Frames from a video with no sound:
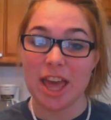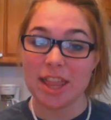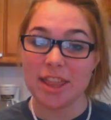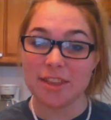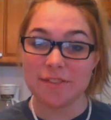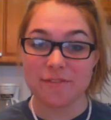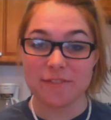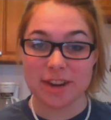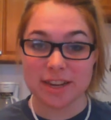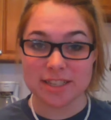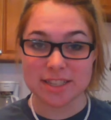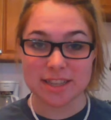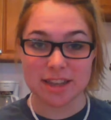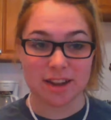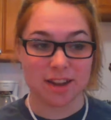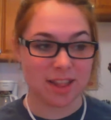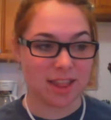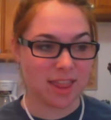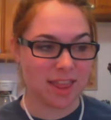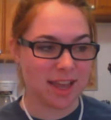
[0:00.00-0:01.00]
The first
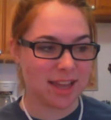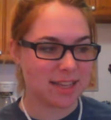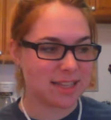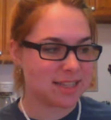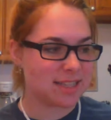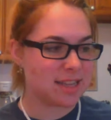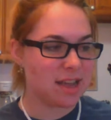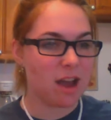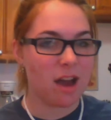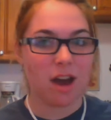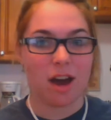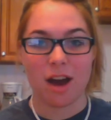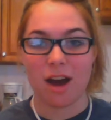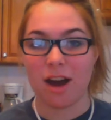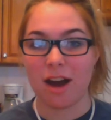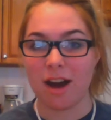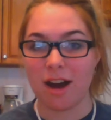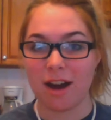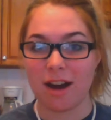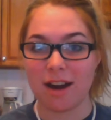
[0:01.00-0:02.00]
thing on the list
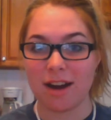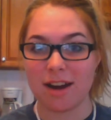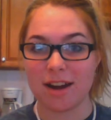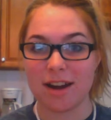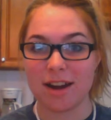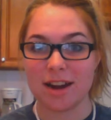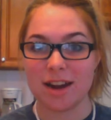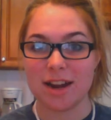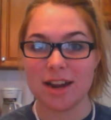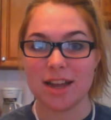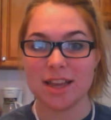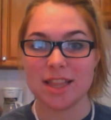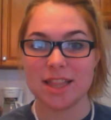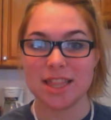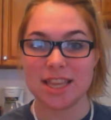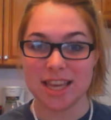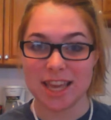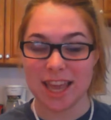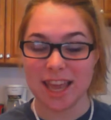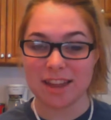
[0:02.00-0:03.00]
are
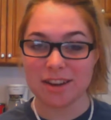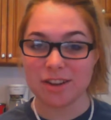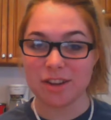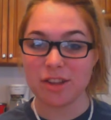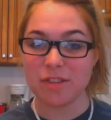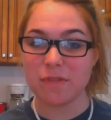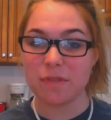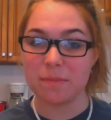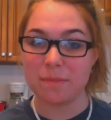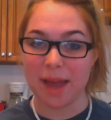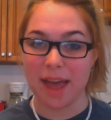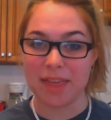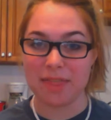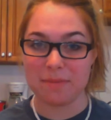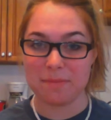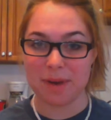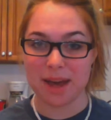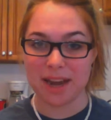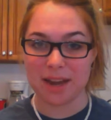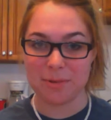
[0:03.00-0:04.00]
the candles from
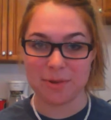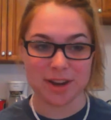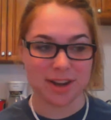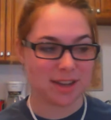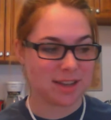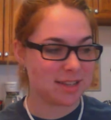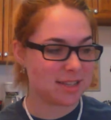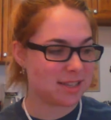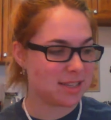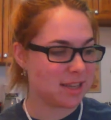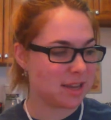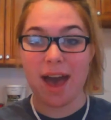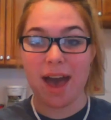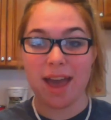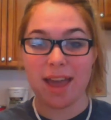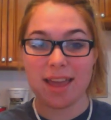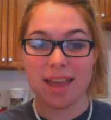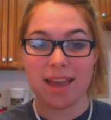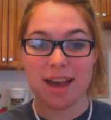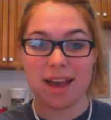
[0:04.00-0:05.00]
Bath and Body Works.
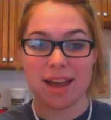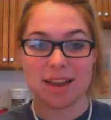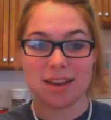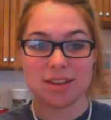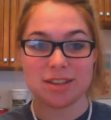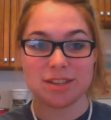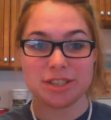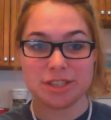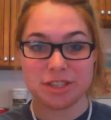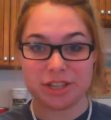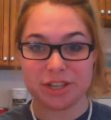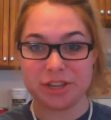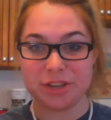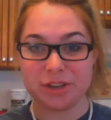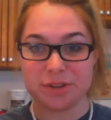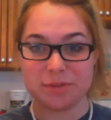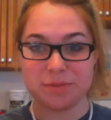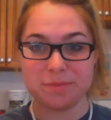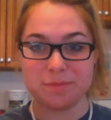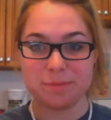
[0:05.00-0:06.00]
I got
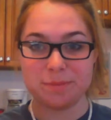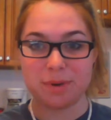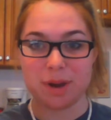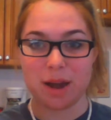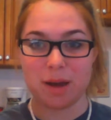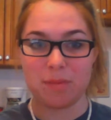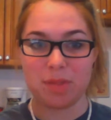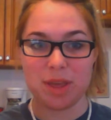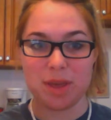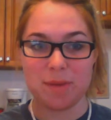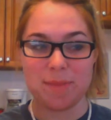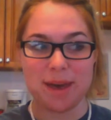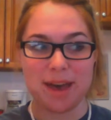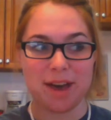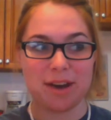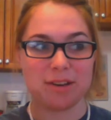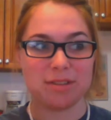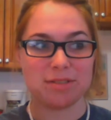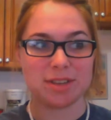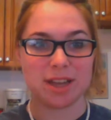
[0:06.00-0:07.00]
two, probably
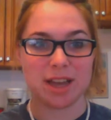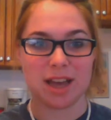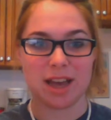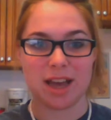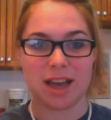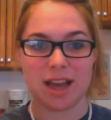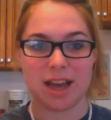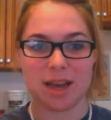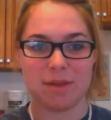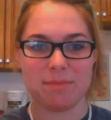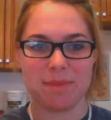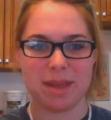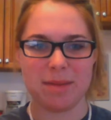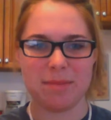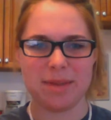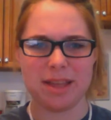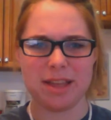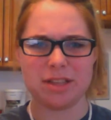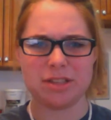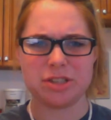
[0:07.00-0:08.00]
about um,
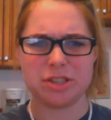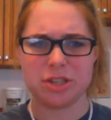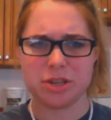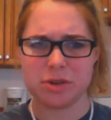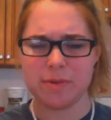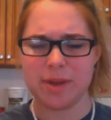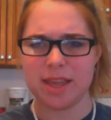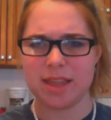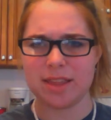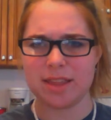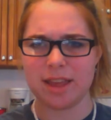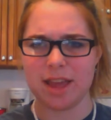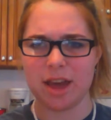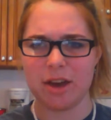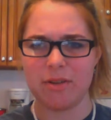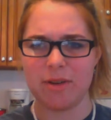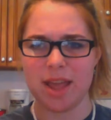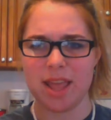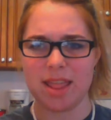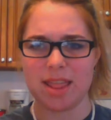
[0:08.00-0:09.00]
maybe two weeks
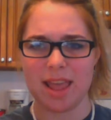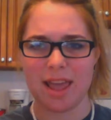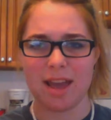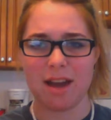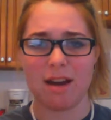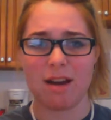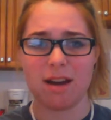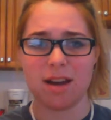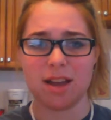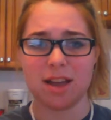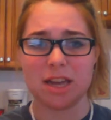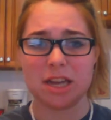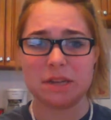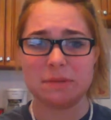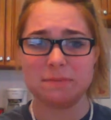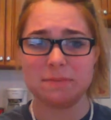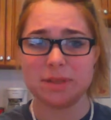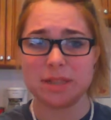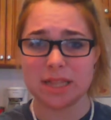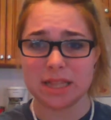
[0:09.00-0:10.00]
ago, and they are
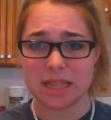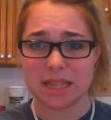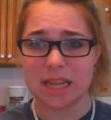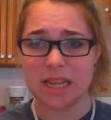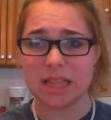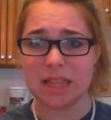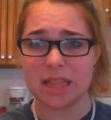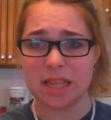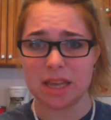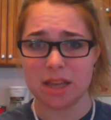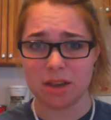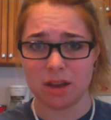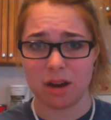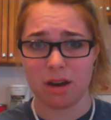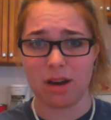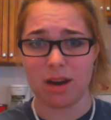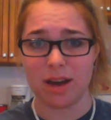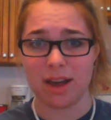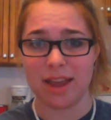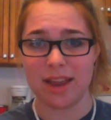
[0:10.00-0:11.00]
completely
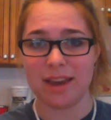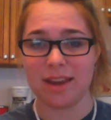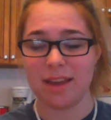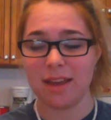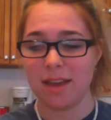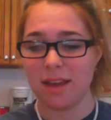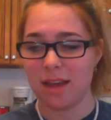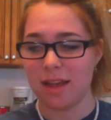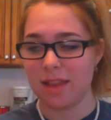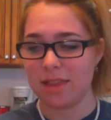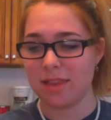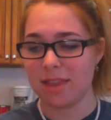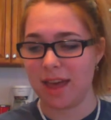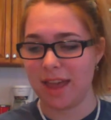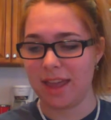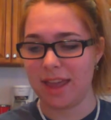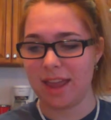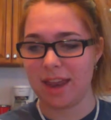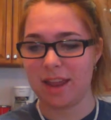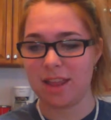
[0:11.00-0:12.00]
gone.
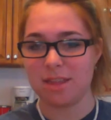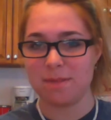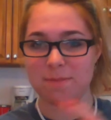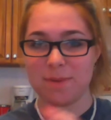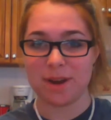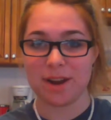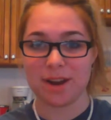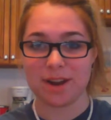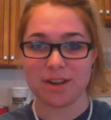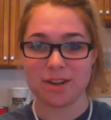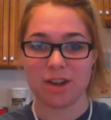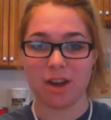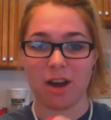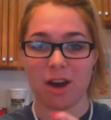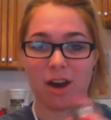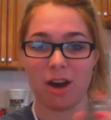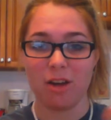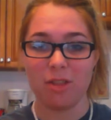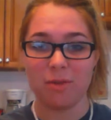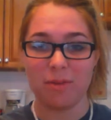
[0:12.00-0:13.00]
Like, it is burned
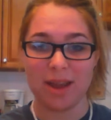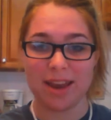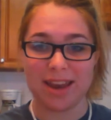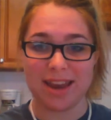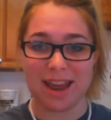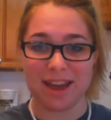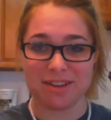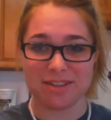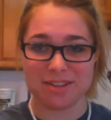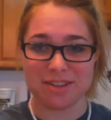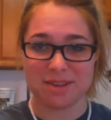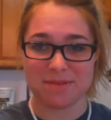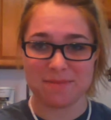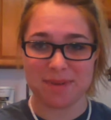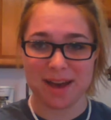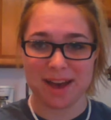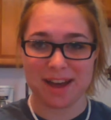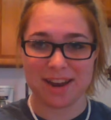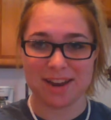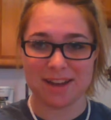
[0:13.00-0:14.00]
all the way down to the
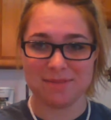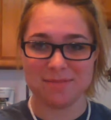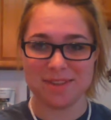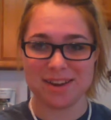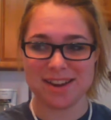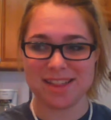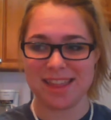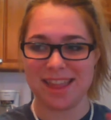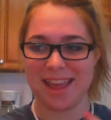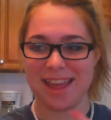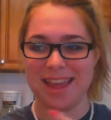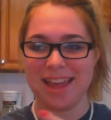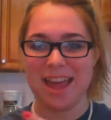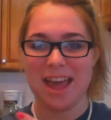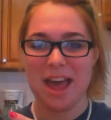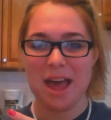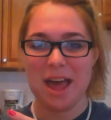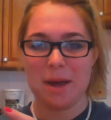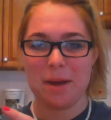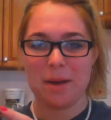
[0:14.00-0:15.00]
bottom. There's like
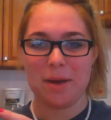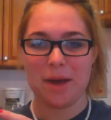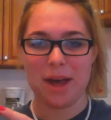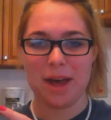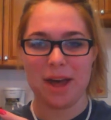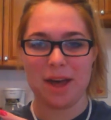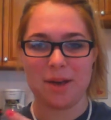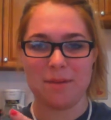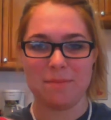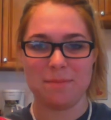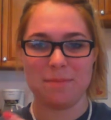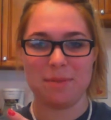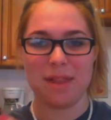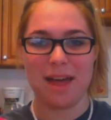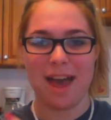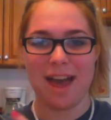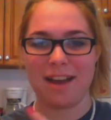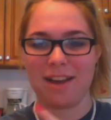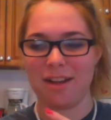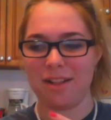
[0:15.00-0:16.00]
um,
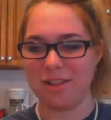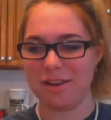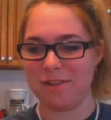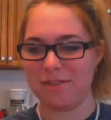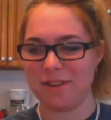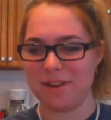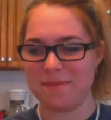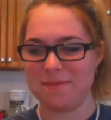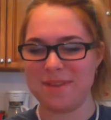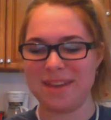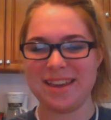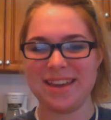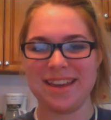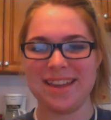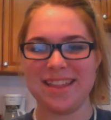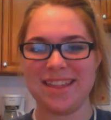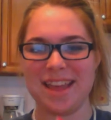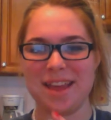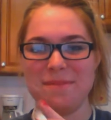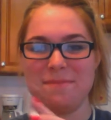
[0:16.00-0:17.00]
black all over it
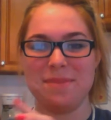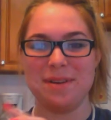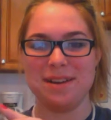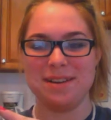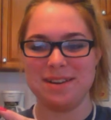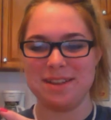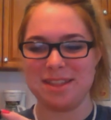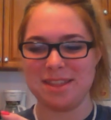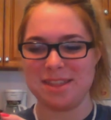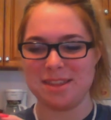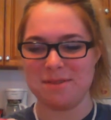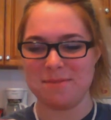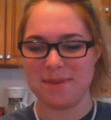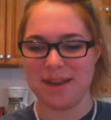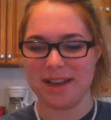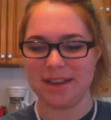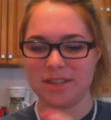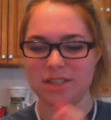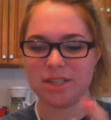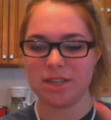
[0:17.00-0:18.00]
because I burned it so
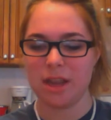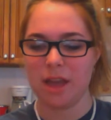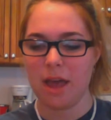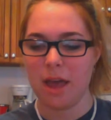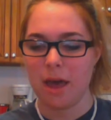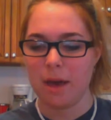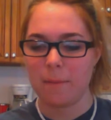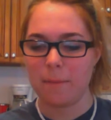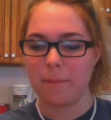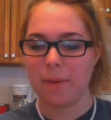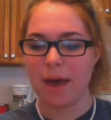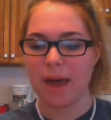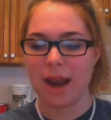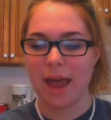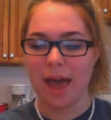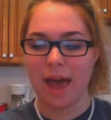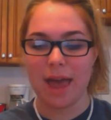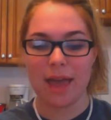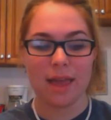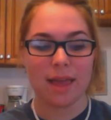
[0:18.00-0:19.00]
much. But
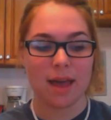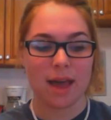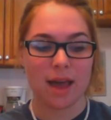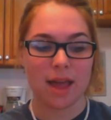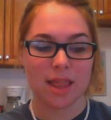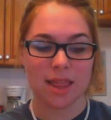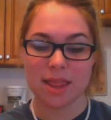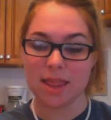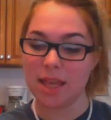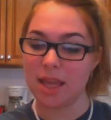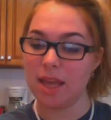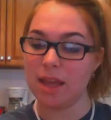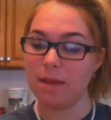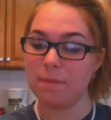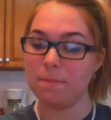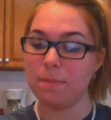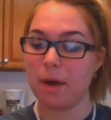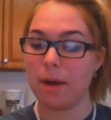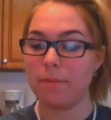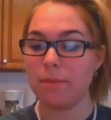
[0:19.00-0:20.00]
I got
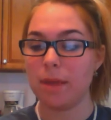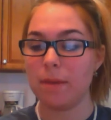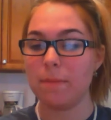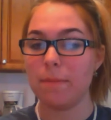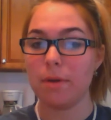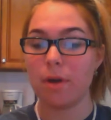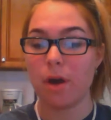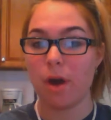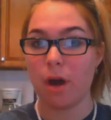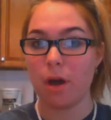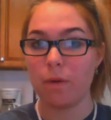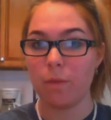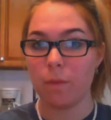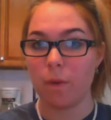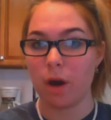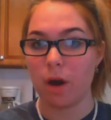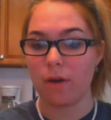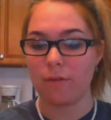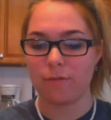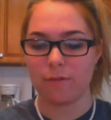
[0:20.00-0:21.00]
the pumpkin pecan
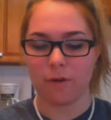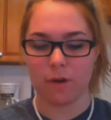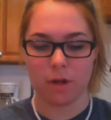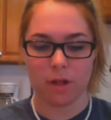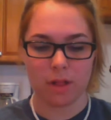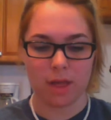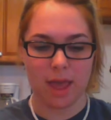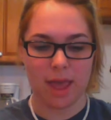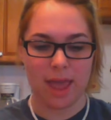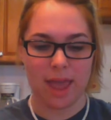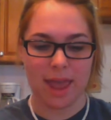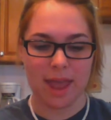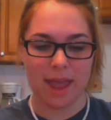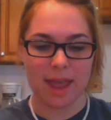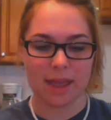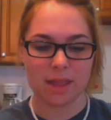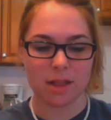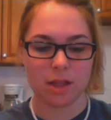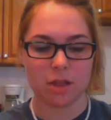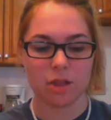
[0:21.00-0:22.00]
waffle
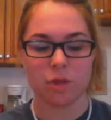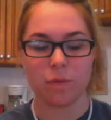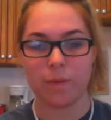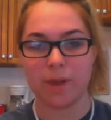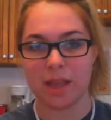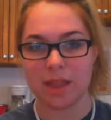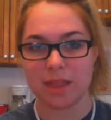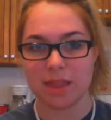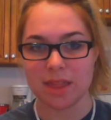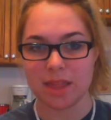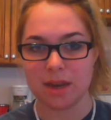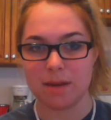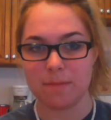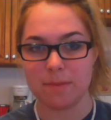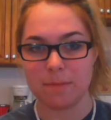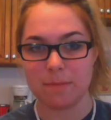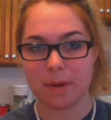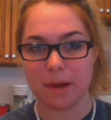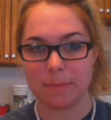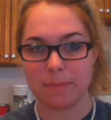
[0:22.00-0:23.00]
and the sweet
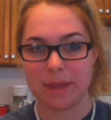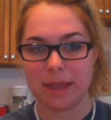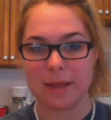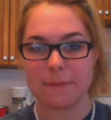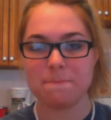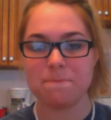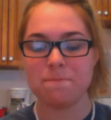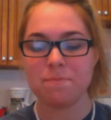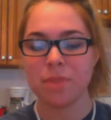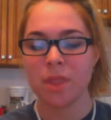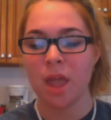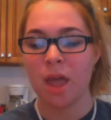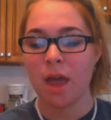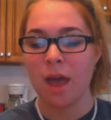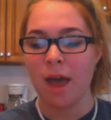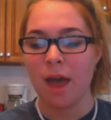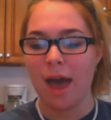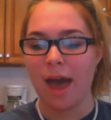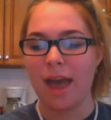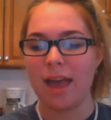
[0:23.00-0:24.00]
cinnamon pumpkin.
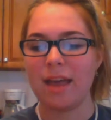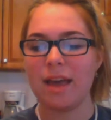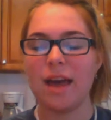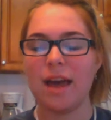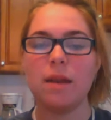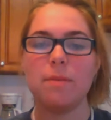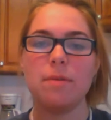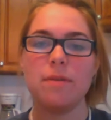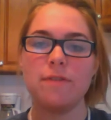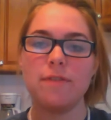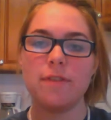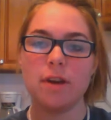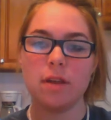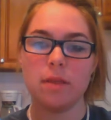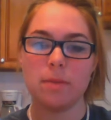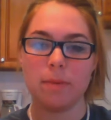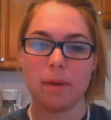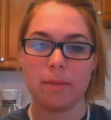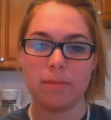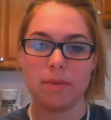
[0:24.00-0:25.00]
I kind of
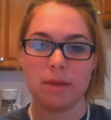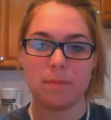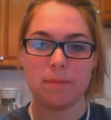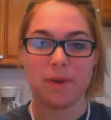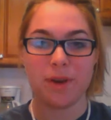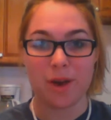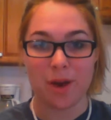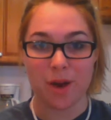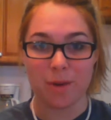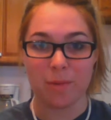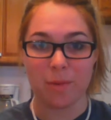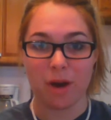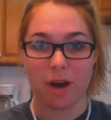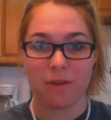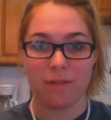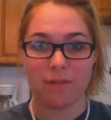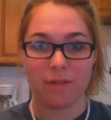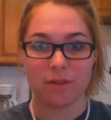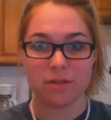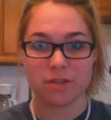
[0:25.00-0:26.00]
prefer the pumpkin pecan
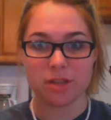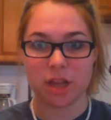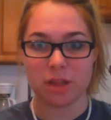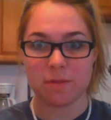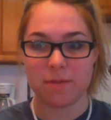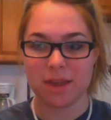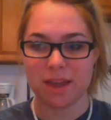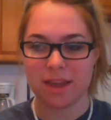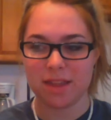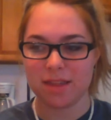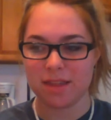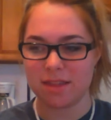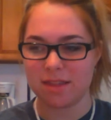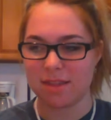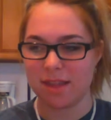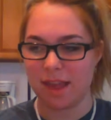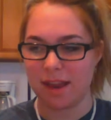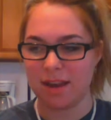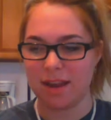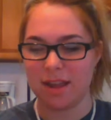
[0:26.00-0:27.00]
waffle just because the scent